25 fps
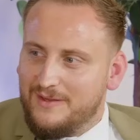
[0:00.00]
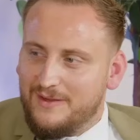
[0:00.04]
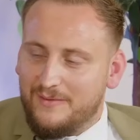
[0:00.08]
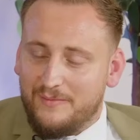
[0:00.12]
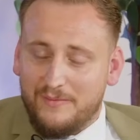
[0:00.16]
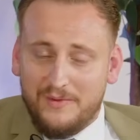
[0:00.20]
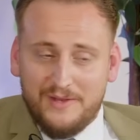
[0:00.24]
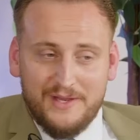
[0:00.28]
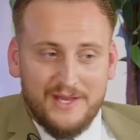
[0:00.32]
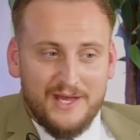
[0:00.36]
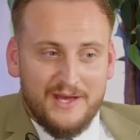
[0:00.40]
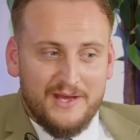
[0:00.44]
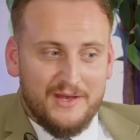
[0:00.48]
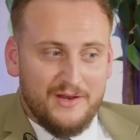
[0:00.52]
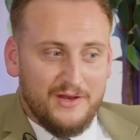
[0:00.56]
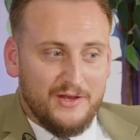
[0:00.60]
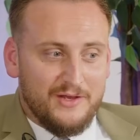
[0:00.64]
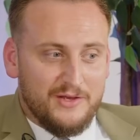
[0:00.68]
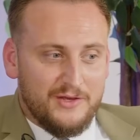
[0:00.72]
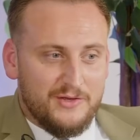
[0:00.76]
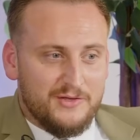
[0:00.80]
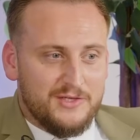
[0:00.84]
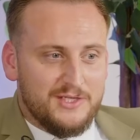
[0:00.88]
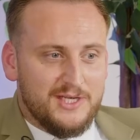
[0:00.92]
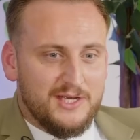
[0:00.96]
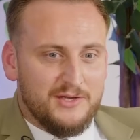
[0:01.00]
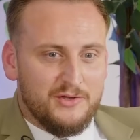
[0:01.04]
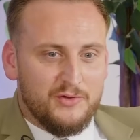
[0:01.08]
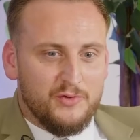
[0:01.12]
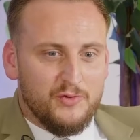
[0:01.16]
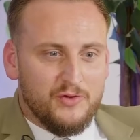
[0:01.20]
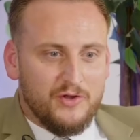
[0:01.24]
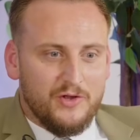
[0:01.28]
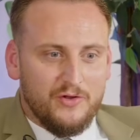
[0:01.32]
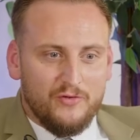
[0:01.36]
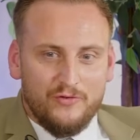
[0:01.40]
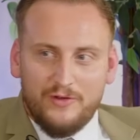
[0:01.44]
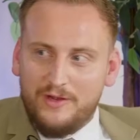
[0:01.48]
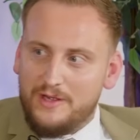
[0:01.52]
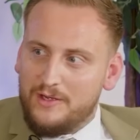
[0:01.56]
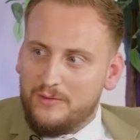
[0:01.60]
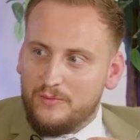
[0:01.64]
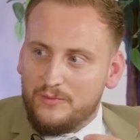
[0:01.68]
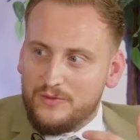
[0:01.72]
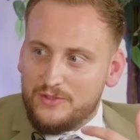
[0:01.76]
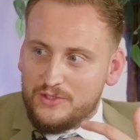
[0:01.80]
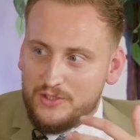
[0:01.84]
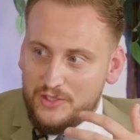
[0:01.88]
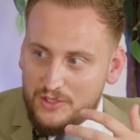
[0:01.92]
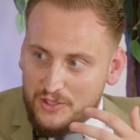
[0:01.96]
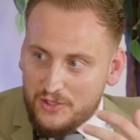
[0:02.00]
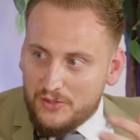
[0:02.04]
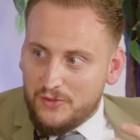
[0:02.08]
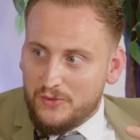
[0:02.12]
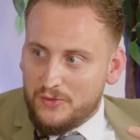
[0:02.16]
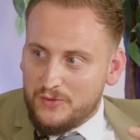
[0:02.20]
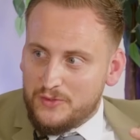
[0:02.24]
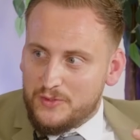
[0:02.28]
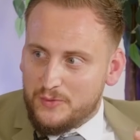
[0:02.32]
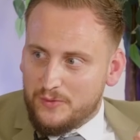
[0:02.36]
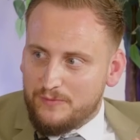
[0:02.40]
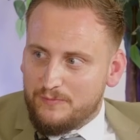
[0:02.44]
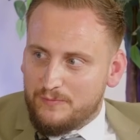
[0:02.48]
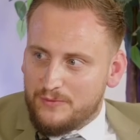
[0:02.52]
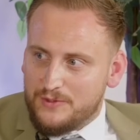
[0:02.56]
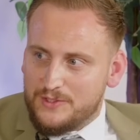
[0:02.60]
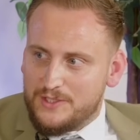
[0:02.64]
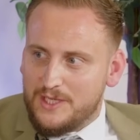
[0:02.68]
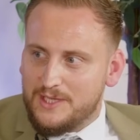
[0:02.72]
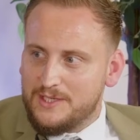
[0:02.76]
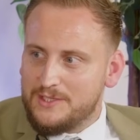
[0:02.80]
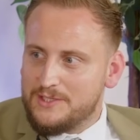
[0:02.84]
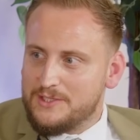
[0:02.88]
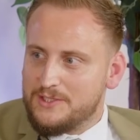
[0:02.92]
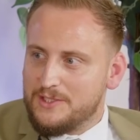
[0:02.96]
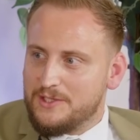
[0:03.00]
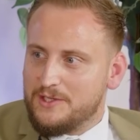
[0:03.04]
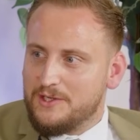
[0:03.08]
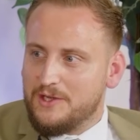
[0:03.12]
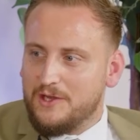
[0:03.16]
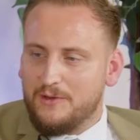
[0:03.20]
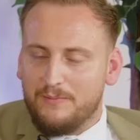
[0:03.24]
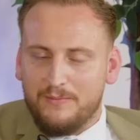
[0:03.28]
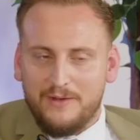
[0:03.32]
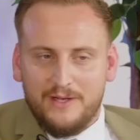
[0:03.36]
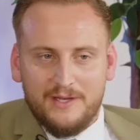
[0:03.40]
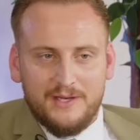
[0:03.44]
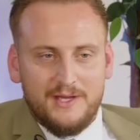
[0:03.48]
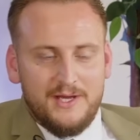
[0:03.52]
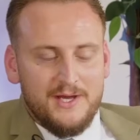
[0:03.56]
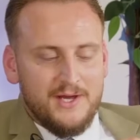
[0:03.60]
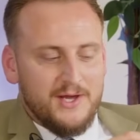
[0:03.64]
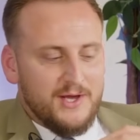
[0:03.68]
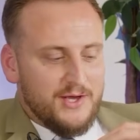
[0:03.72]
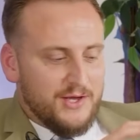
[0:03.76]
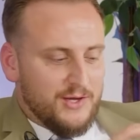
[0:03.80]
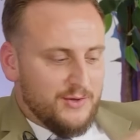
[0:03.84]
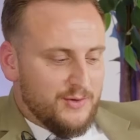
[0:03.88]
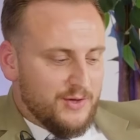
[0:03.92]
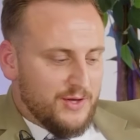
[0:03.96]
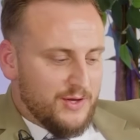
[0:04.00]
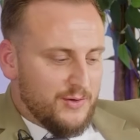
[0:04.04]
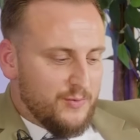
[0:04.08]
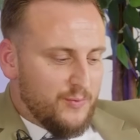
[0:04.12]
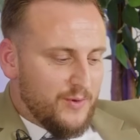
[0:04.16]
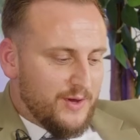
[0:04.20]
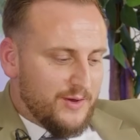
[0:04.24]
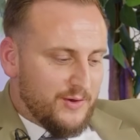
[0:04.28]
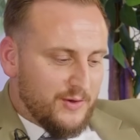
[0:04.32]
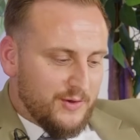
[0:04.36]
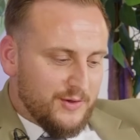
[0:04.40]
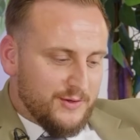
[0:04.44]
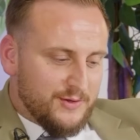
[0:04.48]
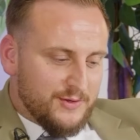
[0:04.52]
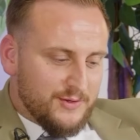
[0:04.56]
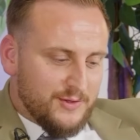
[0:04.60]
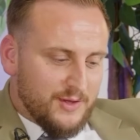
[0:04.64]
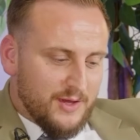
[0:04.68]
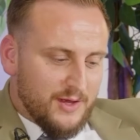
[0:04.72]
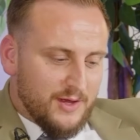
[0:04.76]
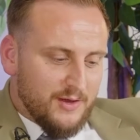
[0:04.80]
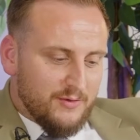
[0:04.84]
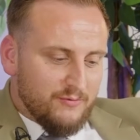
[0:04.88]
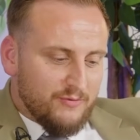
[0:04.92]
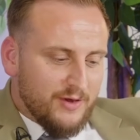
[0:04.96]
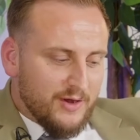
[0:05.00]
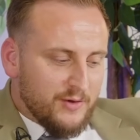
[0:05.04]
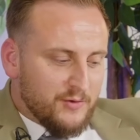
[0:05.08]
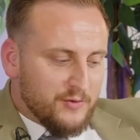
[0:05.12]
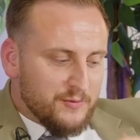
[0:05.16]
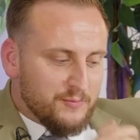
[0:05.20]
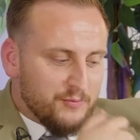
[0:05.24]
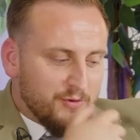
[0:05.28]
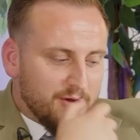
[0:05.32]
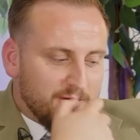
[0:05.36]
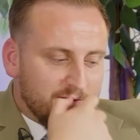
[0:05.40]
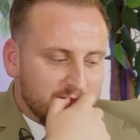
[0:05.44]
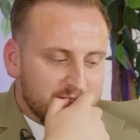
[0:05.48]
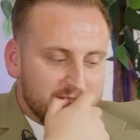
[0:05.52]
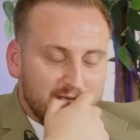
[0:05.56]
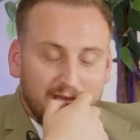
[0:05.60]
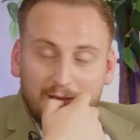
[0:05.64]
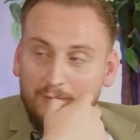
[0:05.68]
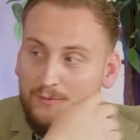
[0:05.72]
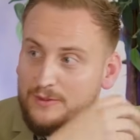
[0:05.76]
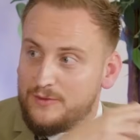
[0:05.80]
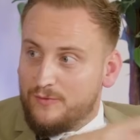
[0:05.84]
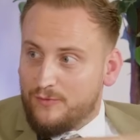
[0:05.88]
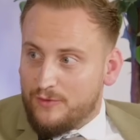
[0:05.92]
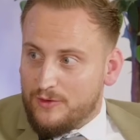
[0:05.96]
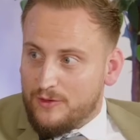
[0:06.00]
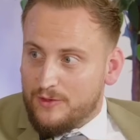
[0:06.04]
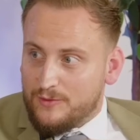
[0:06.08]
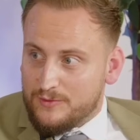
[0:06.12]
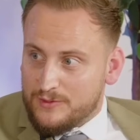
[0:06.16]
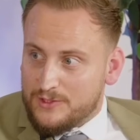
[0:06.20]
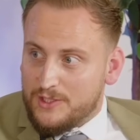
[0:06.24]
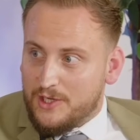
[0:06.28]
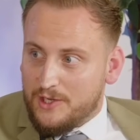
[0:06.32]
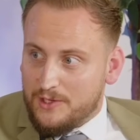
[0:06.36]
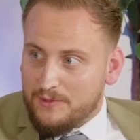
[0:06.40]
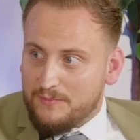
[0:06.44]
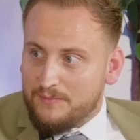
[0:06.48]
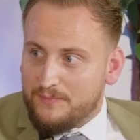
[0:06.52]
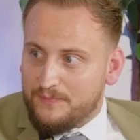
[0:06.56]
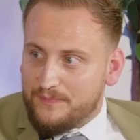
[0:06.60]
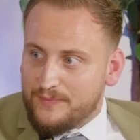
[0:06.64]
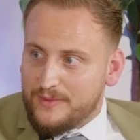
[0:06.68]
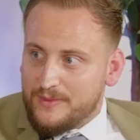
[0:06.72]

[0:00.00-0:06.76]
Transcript: Well, that, like you said, your career was huge with presenting. I yeah. mean, you, you went on uh, Record Breakers, and that was for a long time